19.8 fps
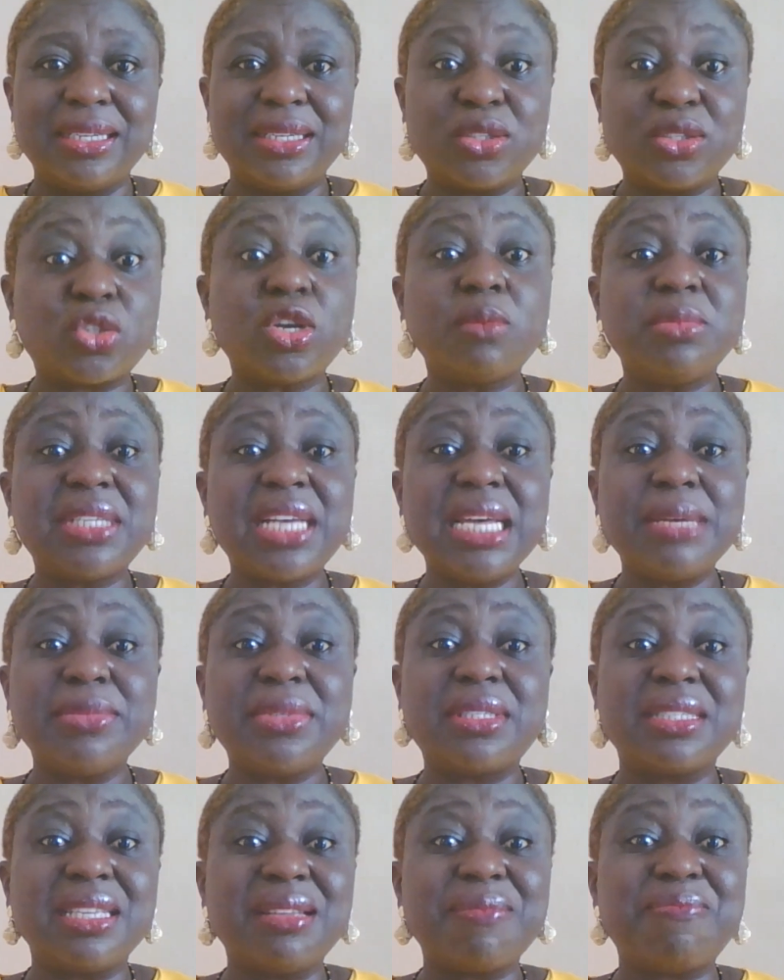
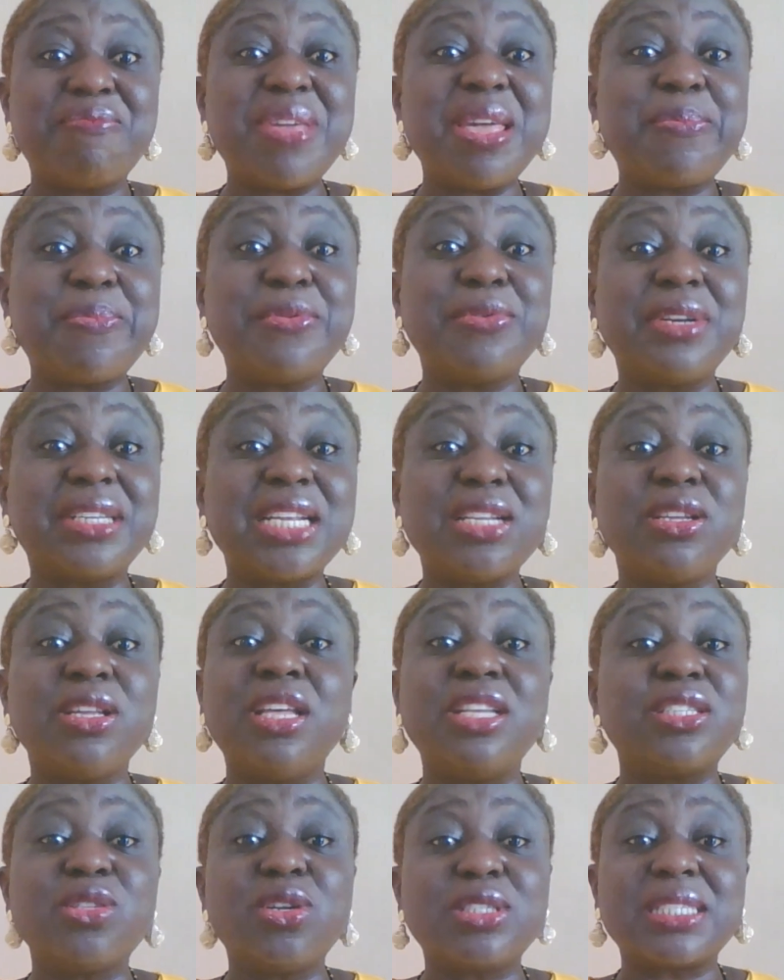Sometimes
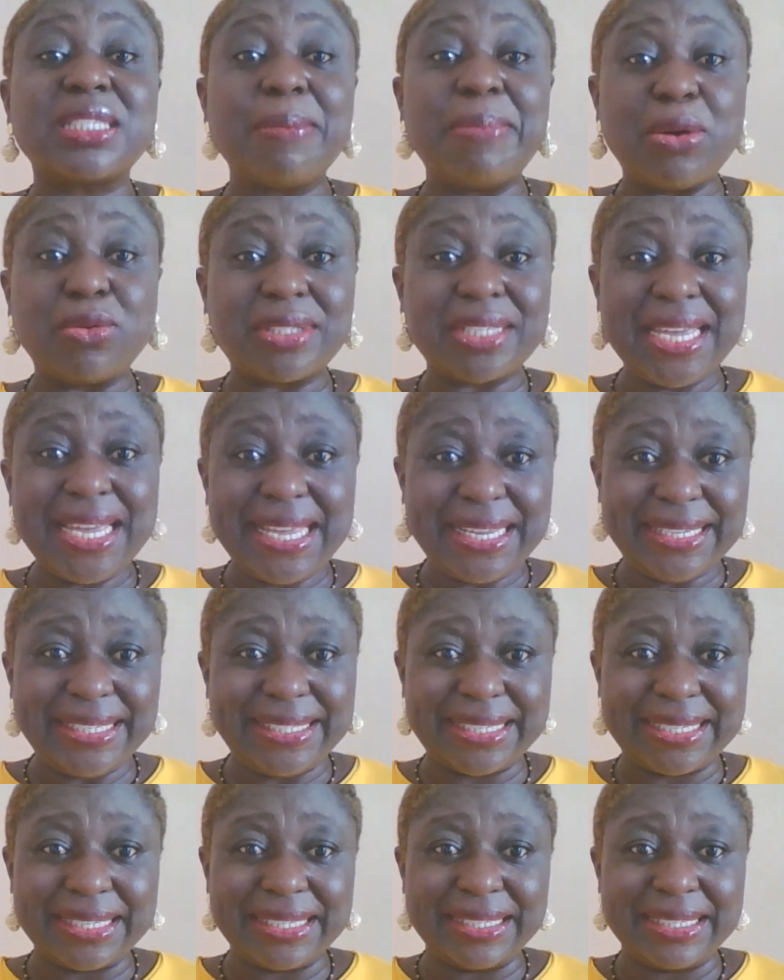it's not about
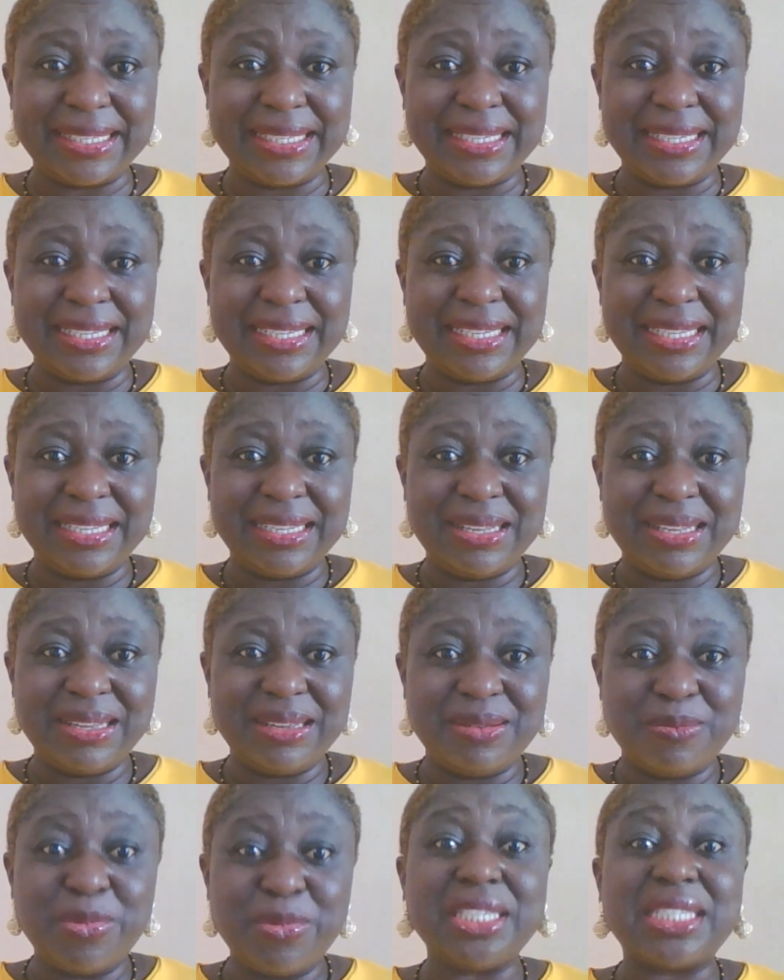age,
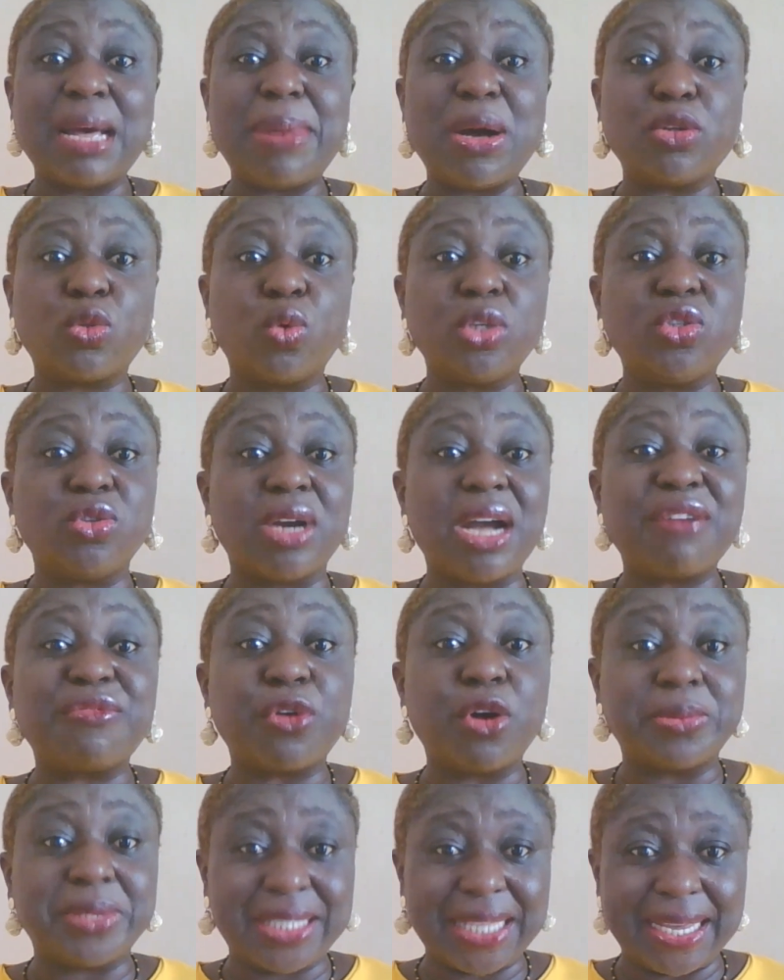but it's about what you have
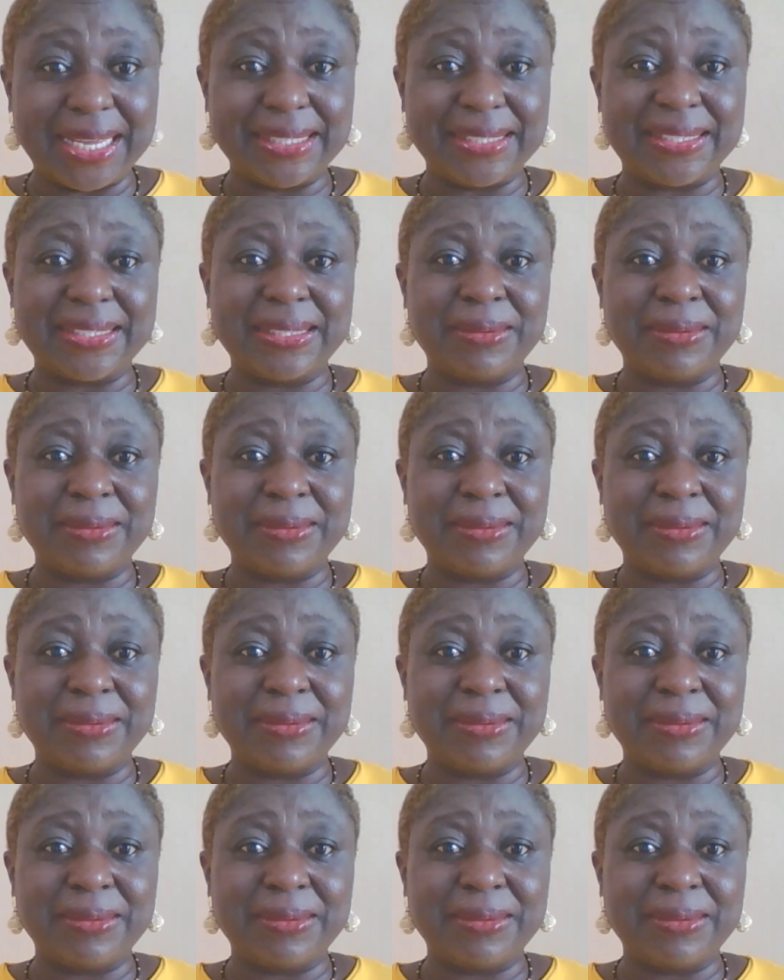upstairs.